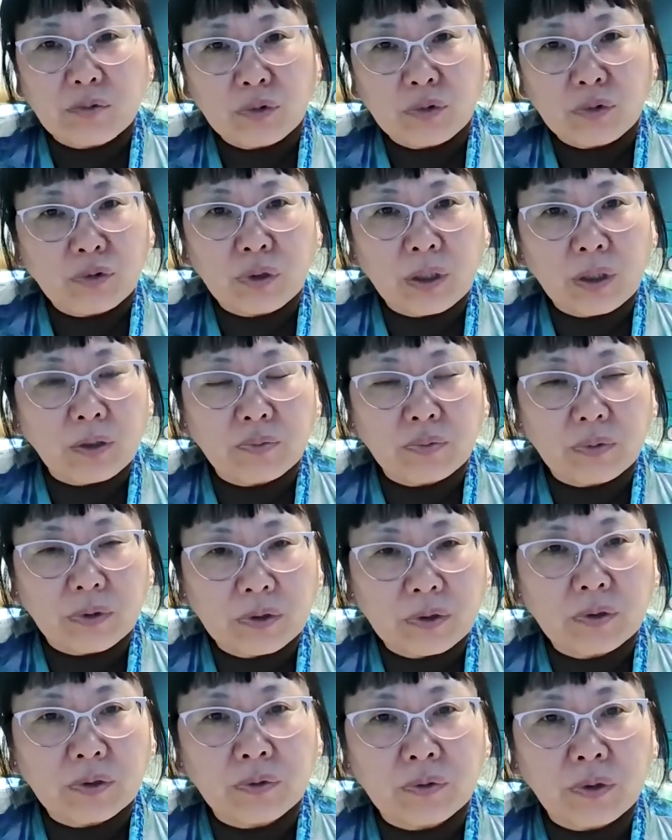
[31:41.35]

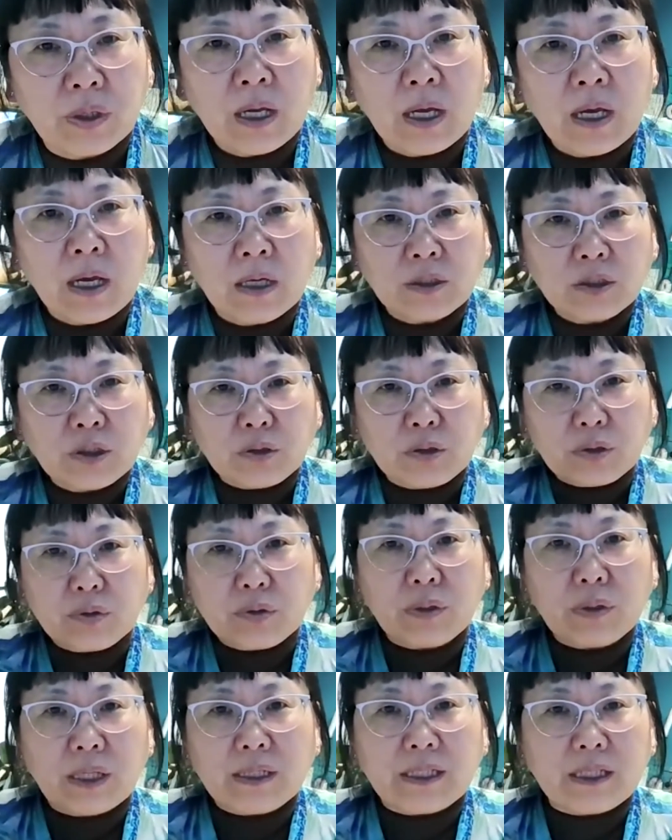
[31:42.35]
to
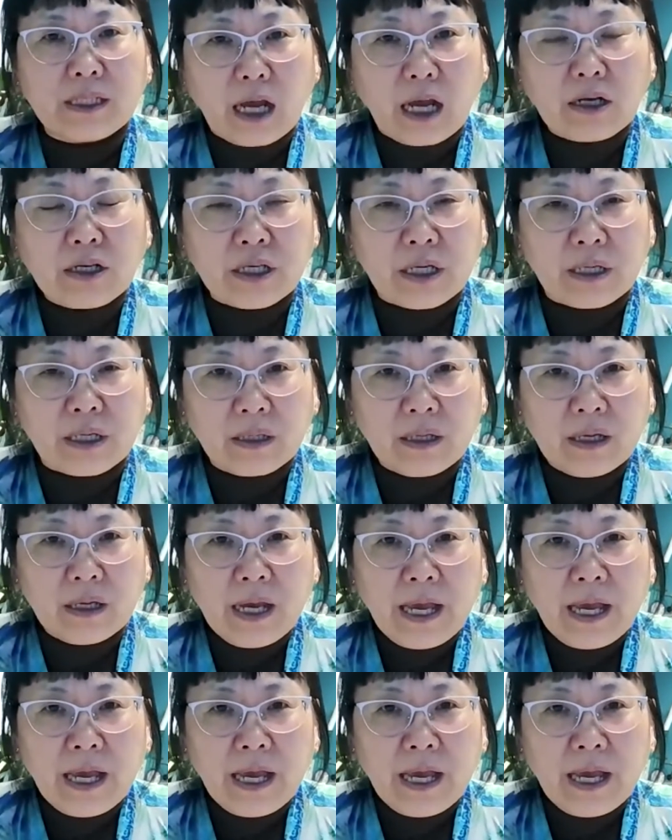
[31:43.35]
do the deduction?